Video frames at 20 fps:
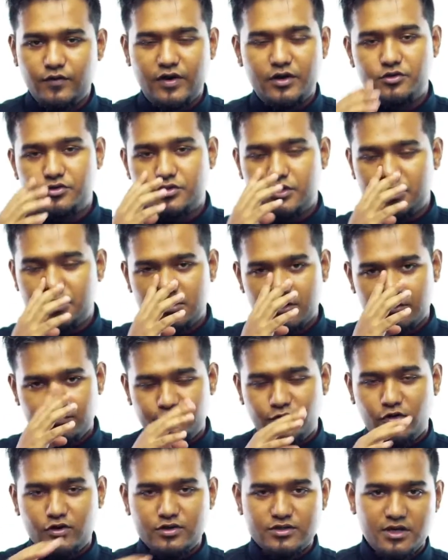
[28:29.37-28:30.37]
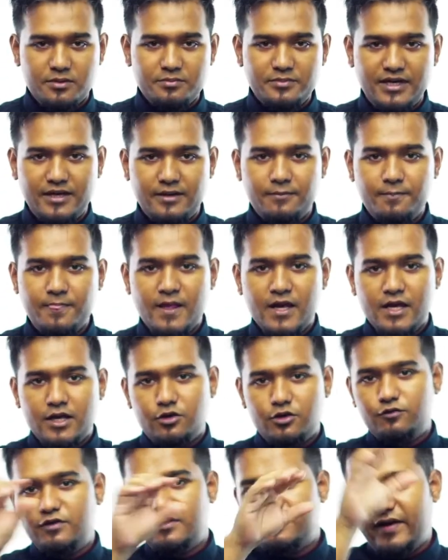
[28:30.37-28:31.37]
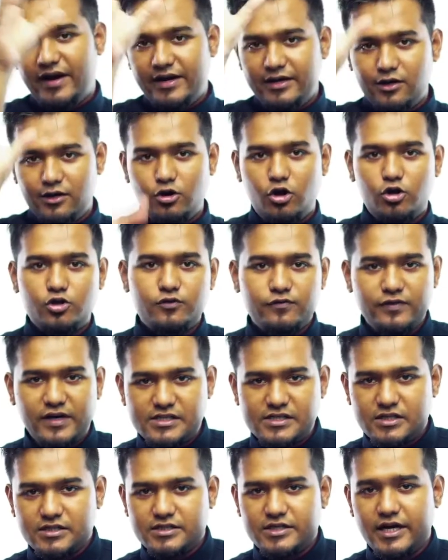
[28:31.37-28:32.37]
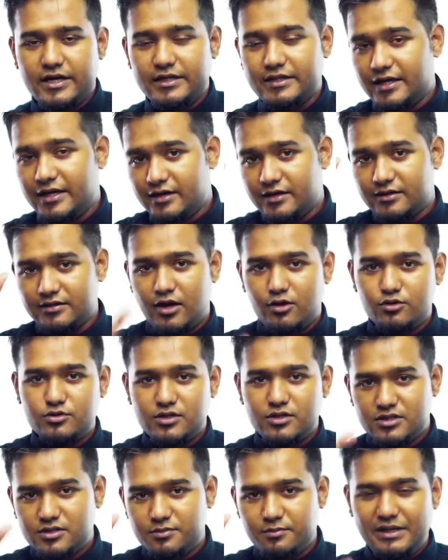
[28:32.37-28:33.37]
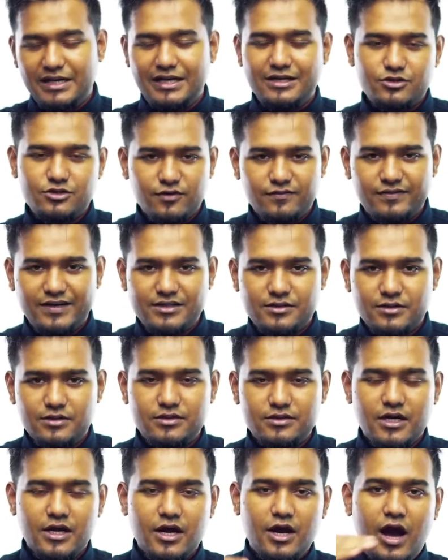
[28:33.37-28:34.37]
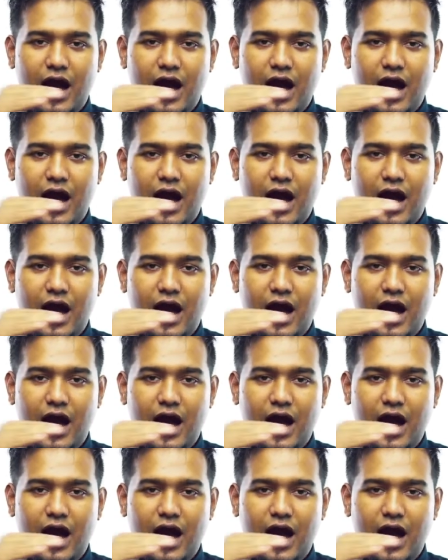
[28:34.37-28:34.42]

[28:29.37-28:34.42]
When you search up for something, you will find a lot of results, right? There are thousands, millions of results.